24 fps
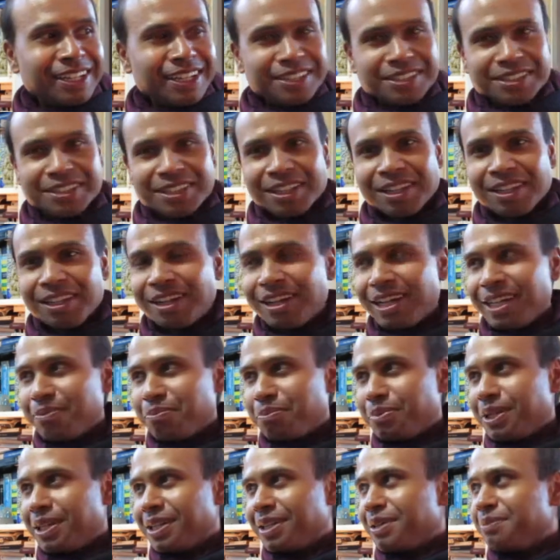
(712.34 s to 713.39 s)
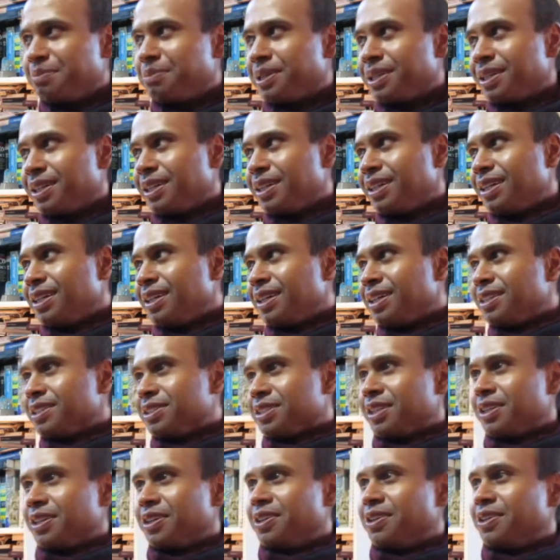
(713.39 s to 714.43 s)
as the light bulb.
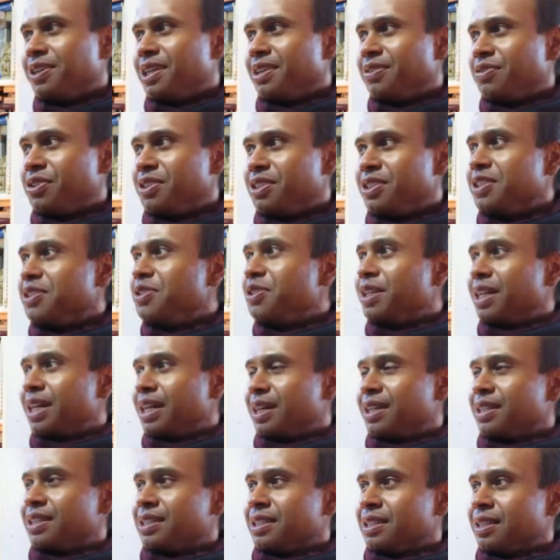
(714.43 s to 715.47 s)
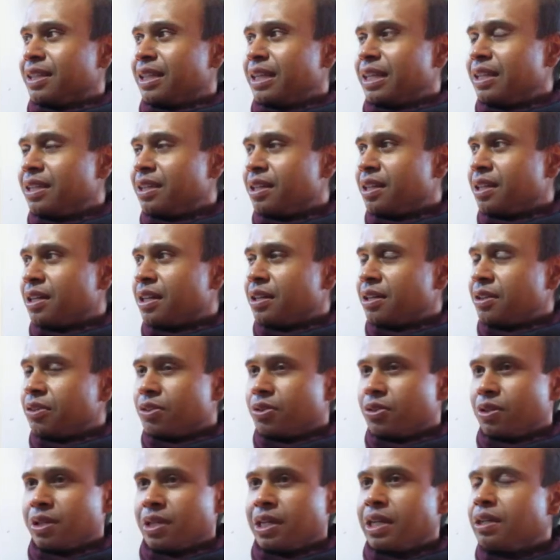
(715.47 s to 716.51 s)
So if you do that, then the cunning,
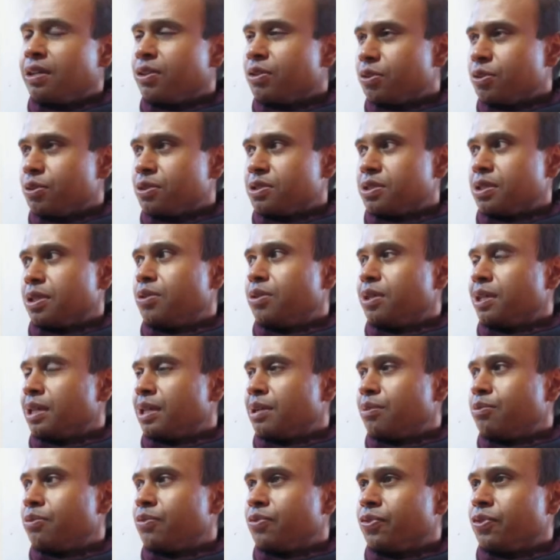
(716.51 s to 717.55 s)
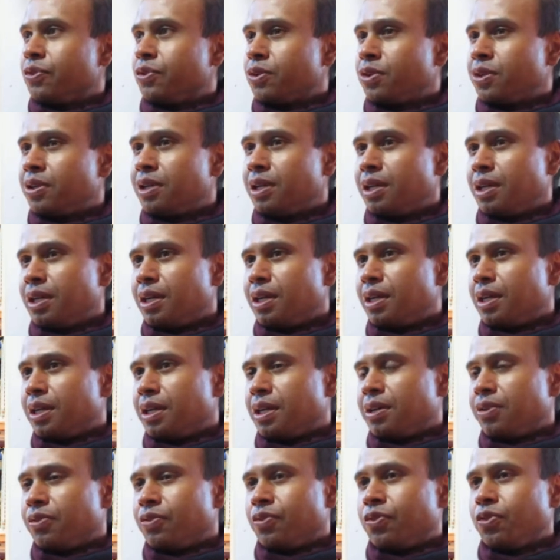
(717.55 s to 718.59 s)
th cunning thoughts don't come for,
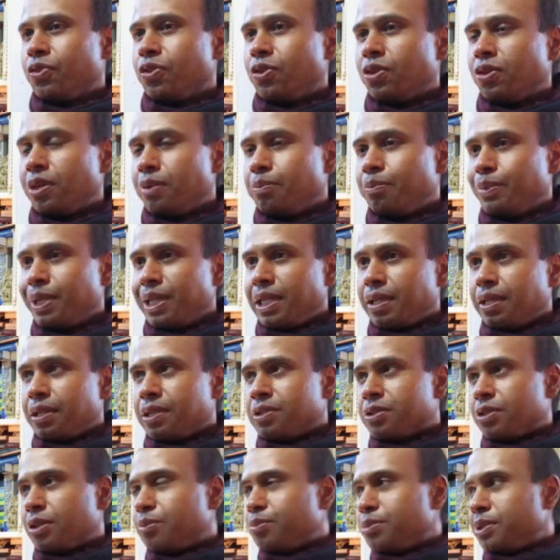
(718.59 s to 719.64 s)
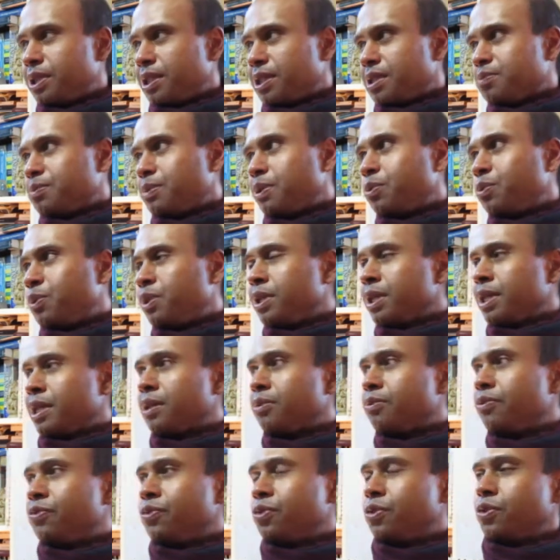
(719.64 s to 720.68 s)
for meaningless objects, but will come